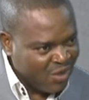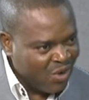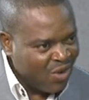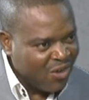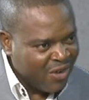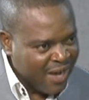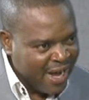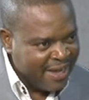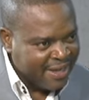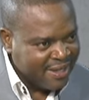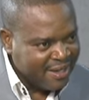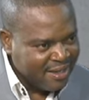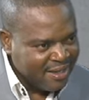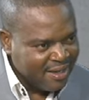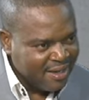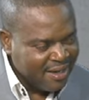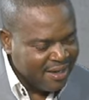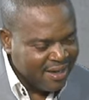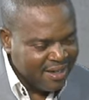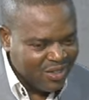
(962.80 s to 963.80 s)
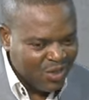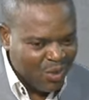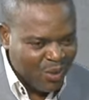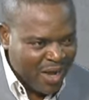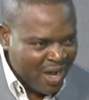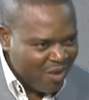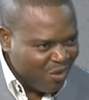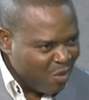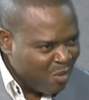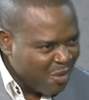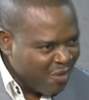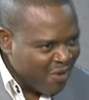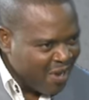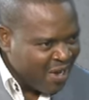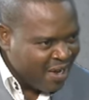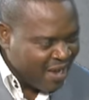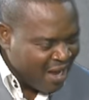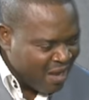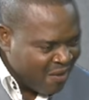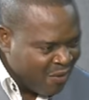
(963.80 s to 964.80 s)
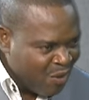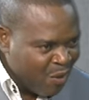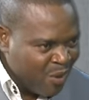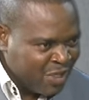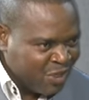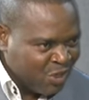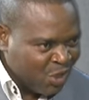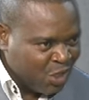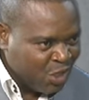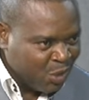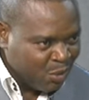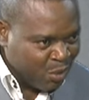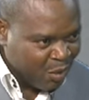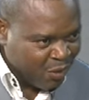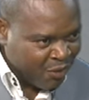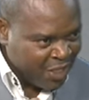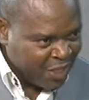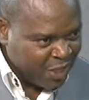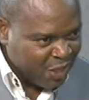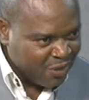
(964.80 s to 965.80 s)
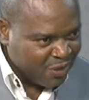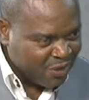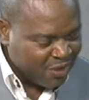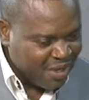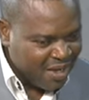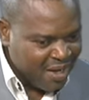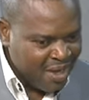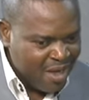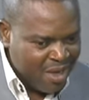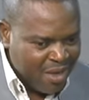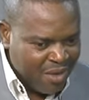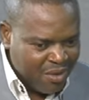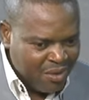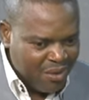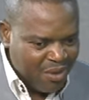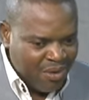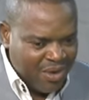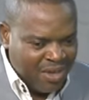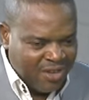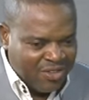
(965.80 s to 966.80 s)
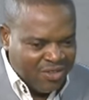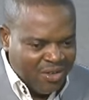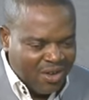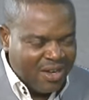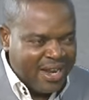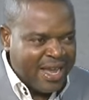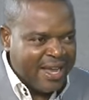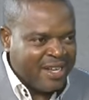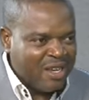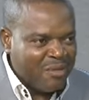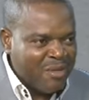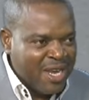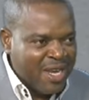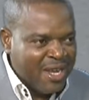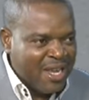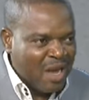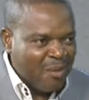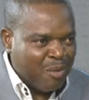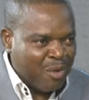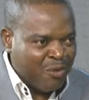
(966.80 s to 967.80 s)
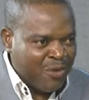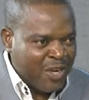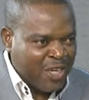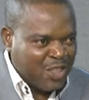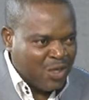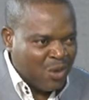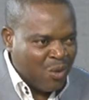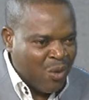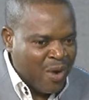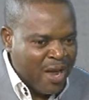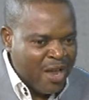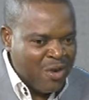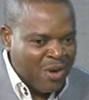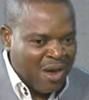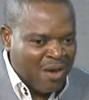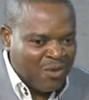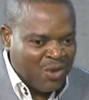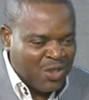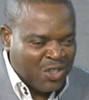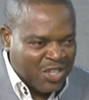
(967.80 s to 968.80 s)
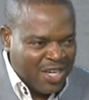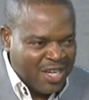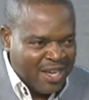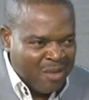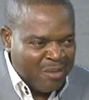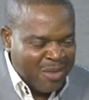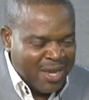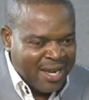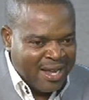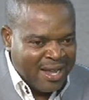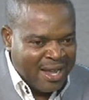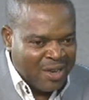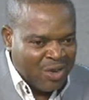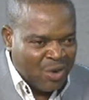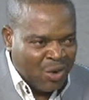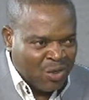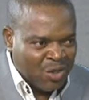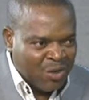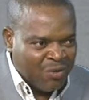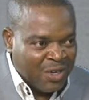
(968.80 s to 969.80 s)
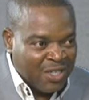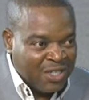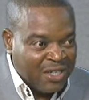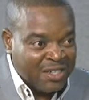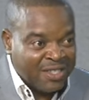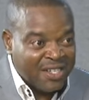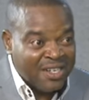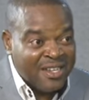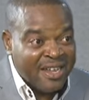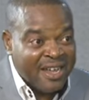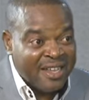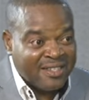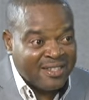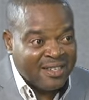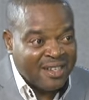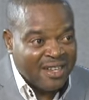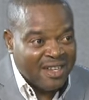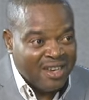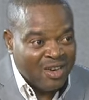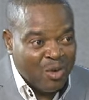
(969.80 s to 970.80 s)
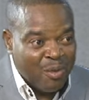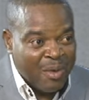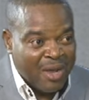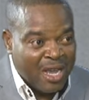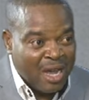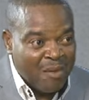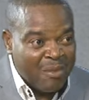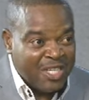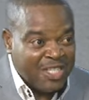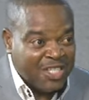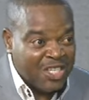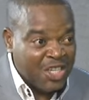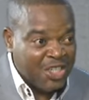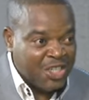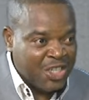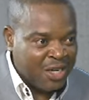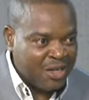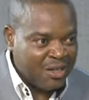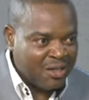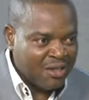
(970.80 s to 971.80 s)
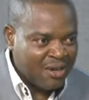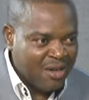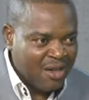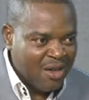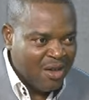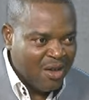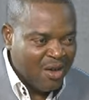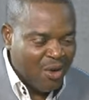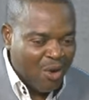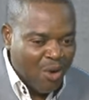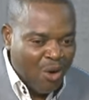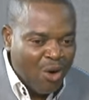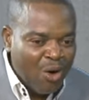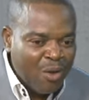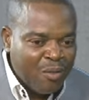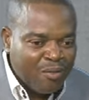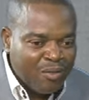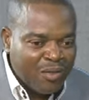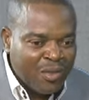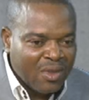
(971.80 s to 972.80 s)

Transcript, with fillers: own right. So we have to be very careful with such professions. You know, it's not like the medical profession where you have to train a medical doctor for 13 years to become a surgeon. Or